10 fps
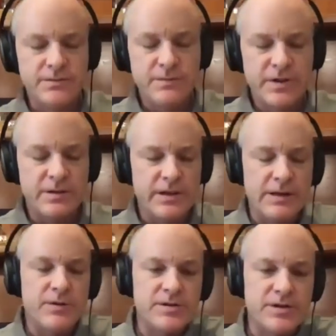
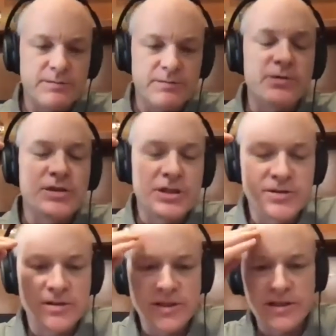it was an
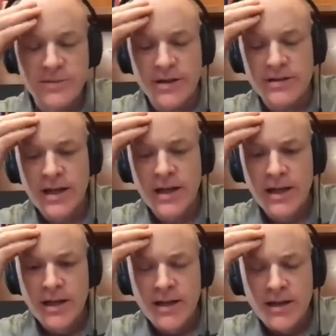interesting experience.
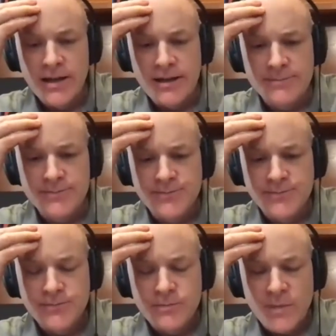
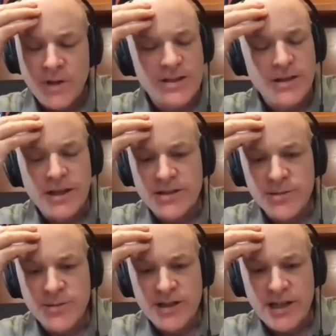Yeah, so
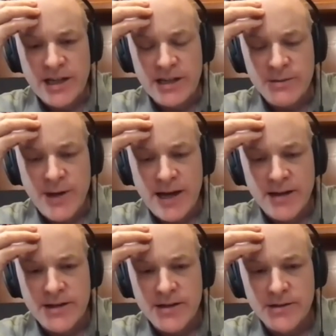much kind of unpack
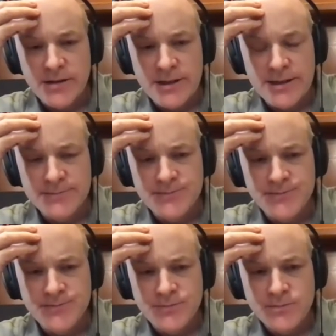there.
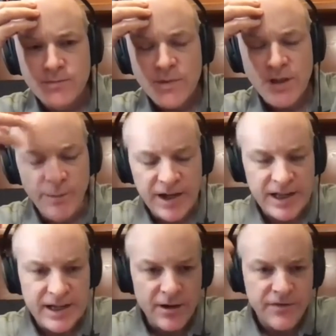I'm going to
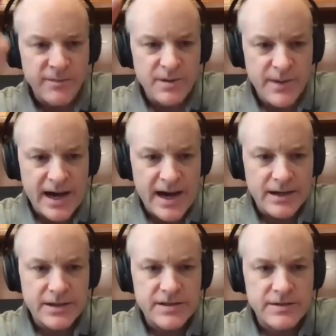kind of go from the back
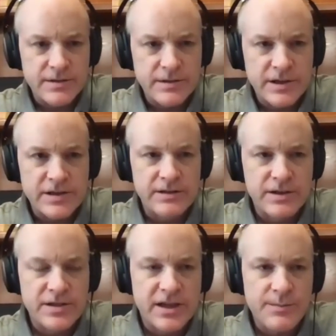because
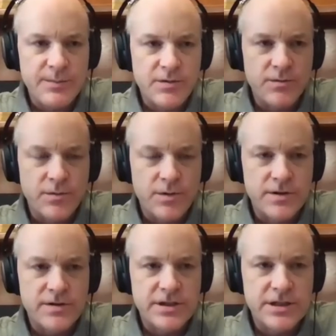there's a couple
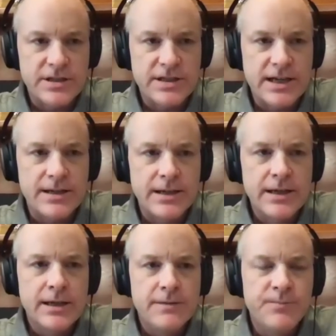words that you said,
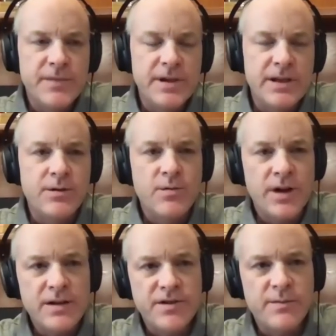and the one
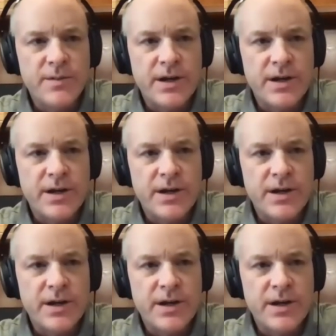of them